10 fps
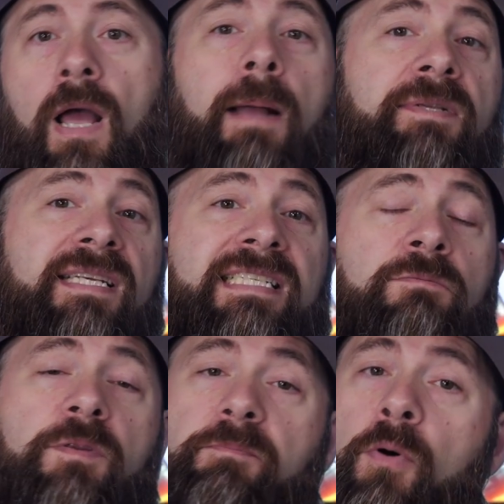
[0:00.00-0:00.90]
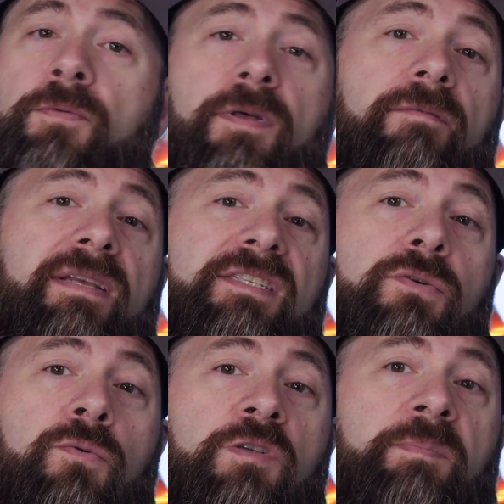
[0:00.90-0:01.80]
I'm testing with both of these
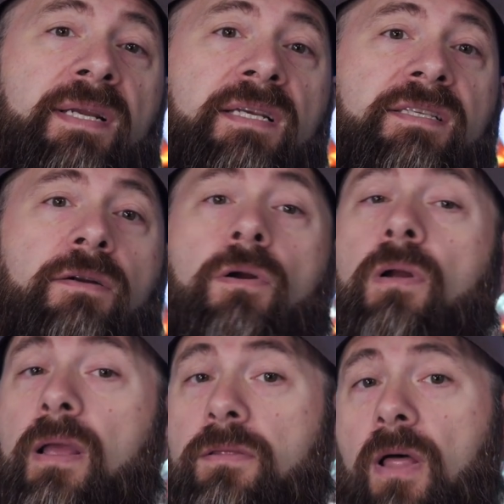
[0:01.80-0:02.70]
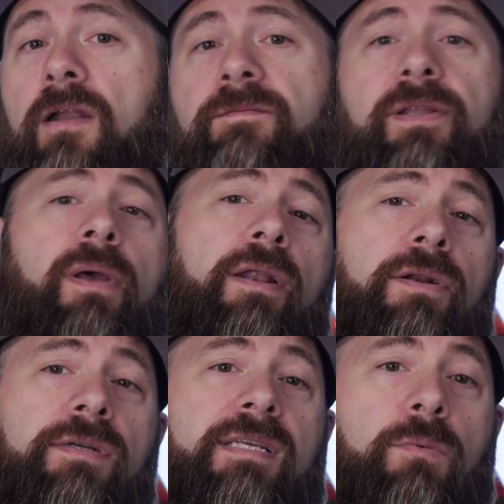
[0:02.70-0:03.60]
tools because there are a lot of video
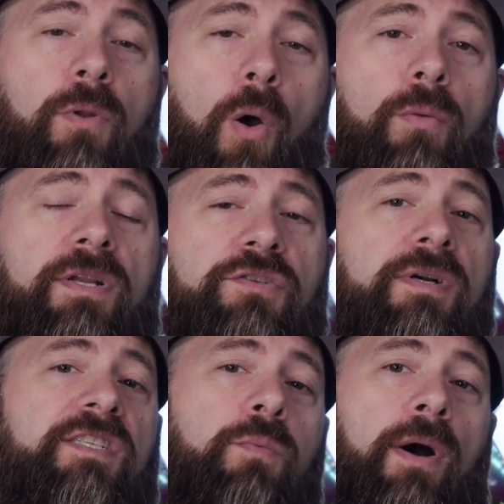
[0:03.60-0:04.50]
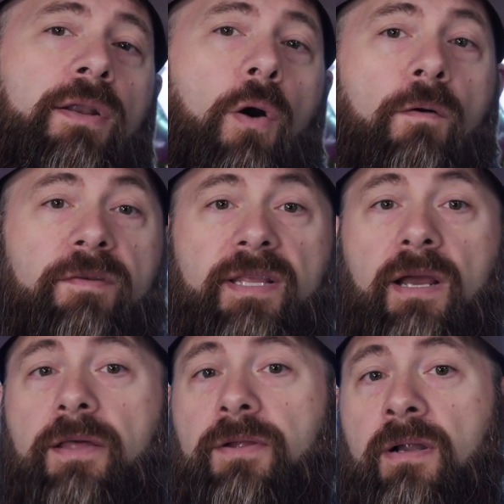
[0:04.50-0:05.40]
editors that will only trust one over the
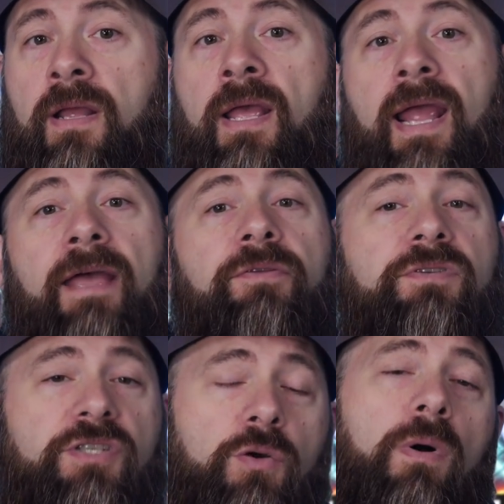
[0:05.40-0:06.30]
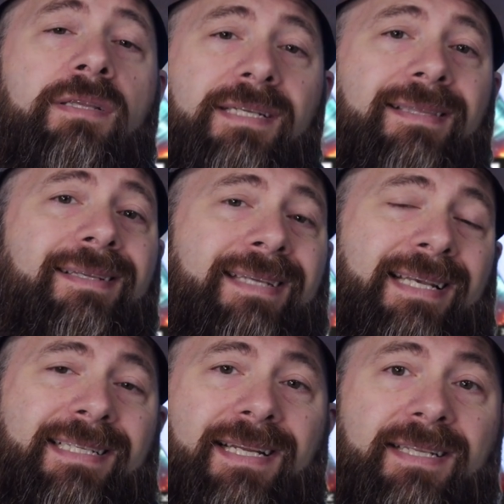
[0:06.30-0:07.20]
other, and there's nuance in the
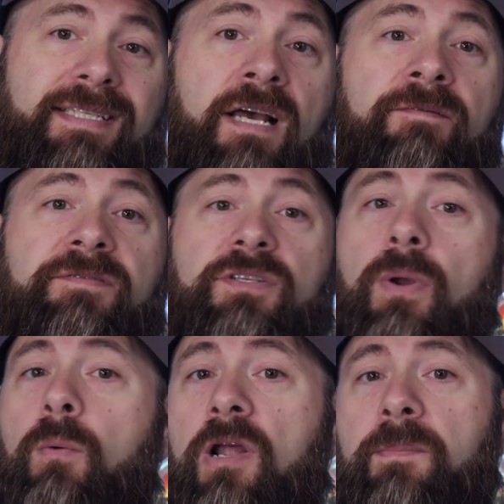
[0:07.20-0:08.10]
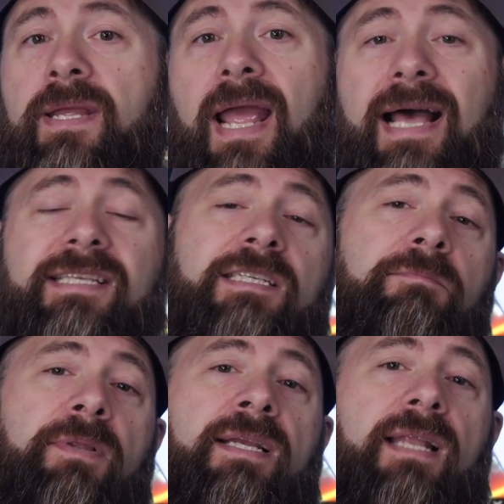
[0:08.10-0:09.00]
testing itself, so I want to be as
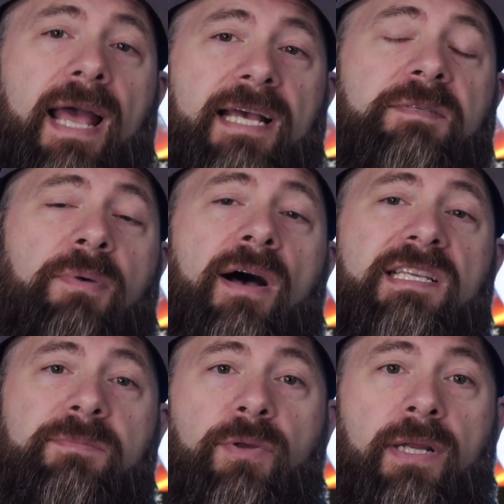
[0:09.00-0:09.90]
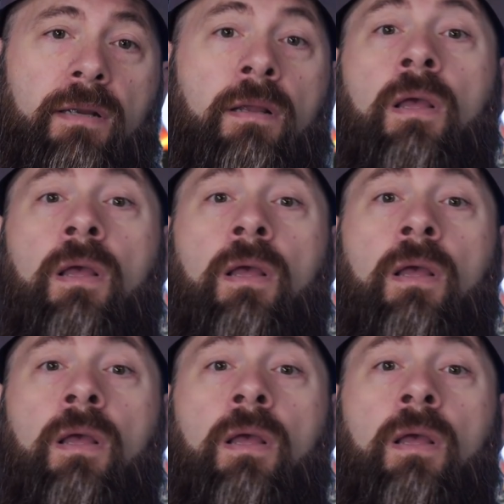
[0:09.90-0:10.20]
complete as possible here.